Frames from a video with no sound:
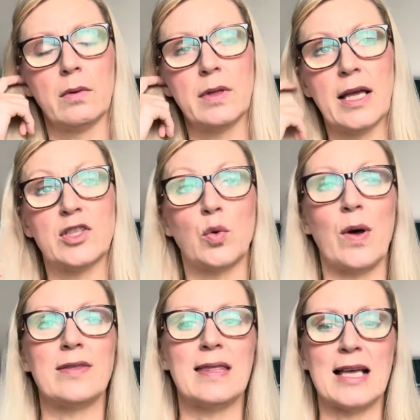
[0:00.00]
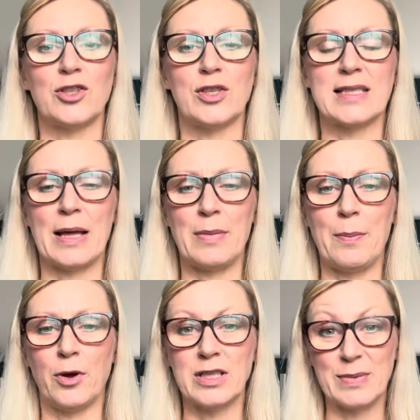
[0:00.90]
yeah, so whether that's just like my
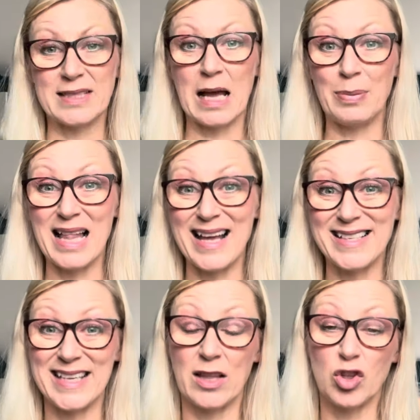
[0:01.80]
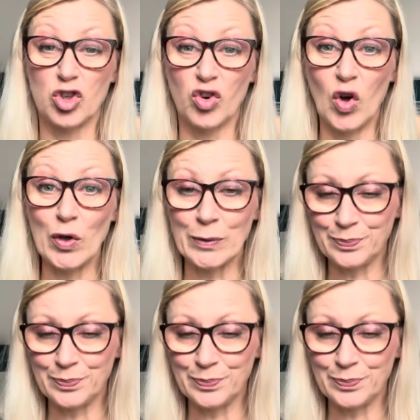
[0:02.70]
body metabolizing the drug,